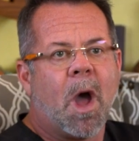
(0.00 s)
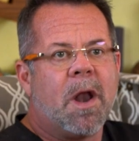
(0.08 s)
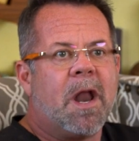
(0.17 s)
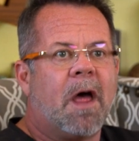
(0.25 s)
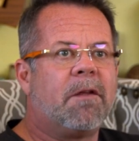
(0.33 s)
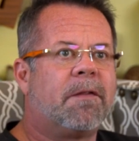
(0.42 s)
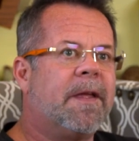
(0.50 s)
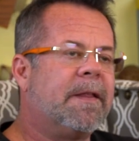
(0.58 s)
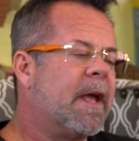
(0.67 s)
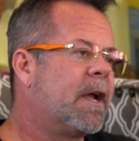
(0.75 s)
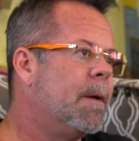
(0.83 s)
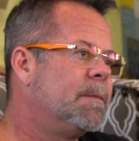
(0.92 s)
Another thing
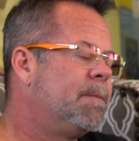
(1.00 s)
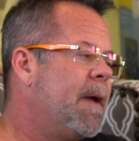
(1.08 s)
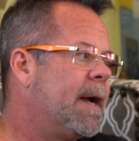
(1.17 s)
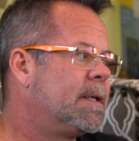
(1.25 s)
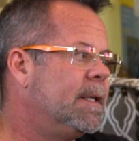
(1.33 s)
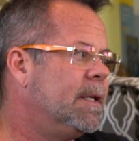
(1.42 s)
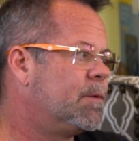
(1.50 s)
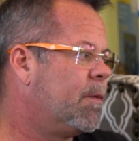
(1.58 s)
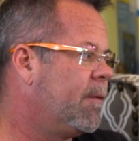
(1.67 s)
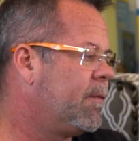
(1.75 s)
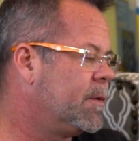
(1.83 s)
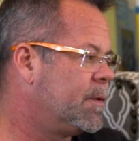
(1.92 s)
that comes back to these
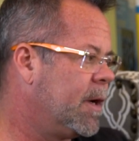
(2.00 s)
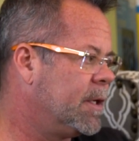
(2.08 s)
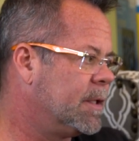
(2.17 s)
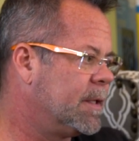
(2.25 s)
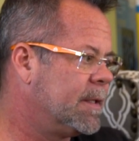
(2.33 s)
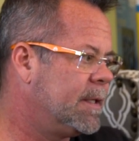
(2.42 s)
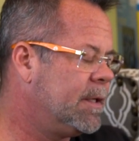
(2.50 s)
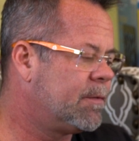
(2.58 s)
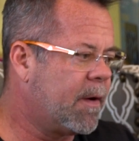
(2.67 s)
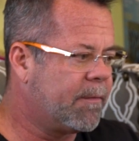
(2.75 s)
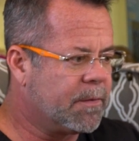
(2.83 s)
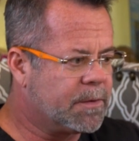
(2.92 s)
reference ranges is
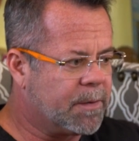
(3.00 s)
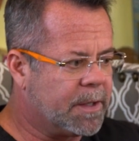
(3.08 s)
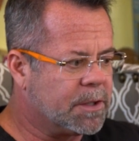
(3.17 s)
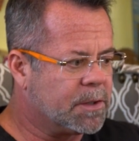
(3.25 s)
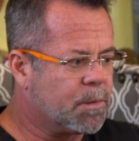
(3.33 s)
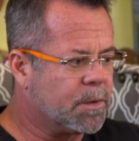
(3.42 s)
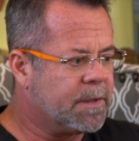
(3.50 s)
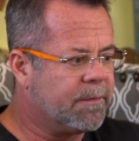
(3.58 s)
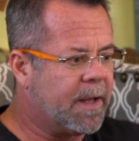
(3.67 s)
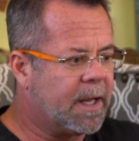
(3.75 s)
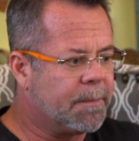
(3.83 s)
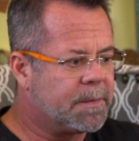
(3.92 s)
these reference ranges were
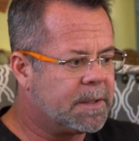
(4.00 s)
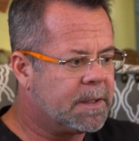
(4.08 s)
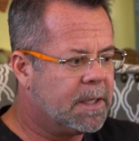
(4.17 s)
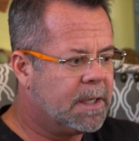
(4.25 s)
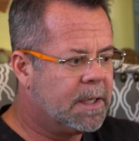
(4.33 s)
developed